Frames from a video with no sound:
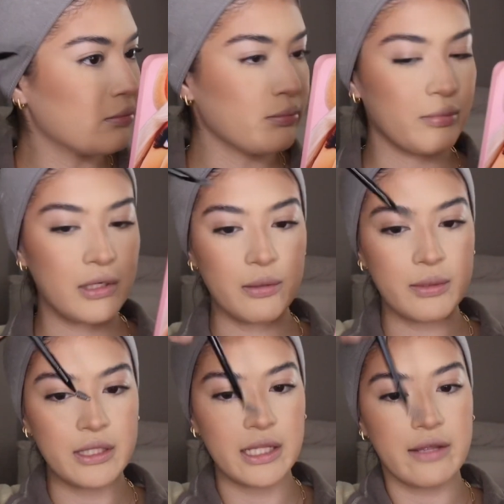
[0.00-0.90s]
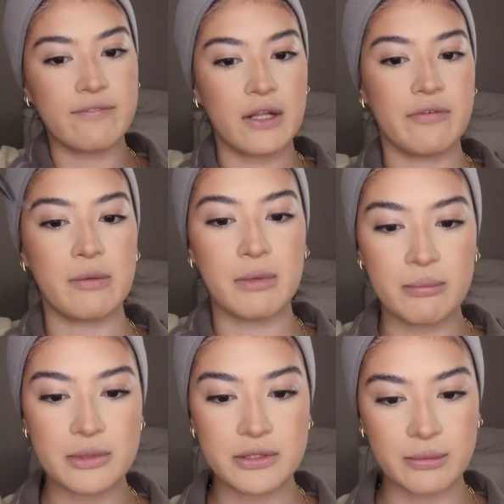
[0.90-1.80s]
but not really like fluff them
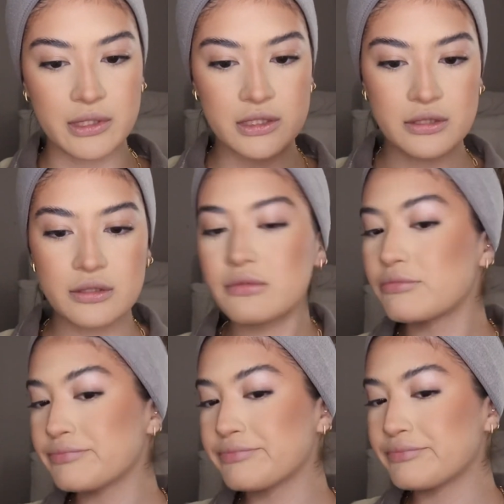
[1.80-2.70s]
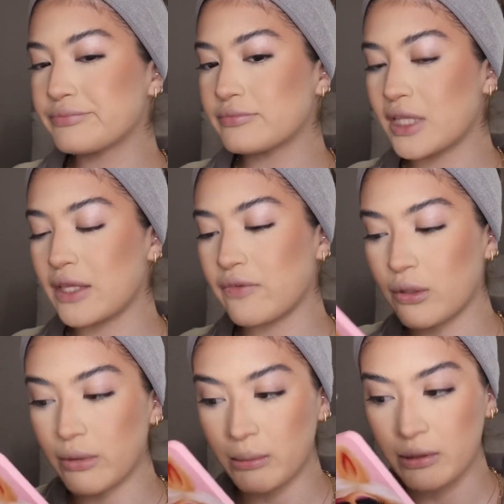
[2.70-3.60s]
up so much, if you know
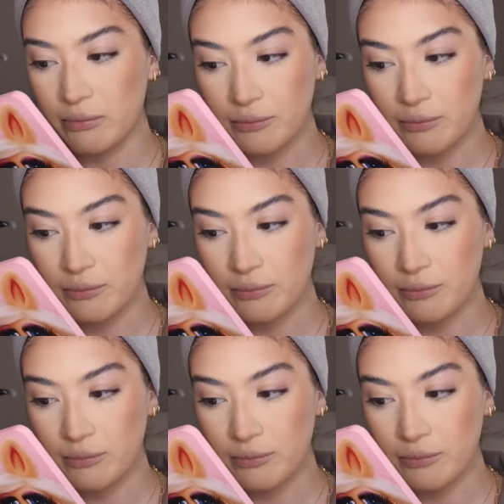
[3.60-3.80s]
what I mean.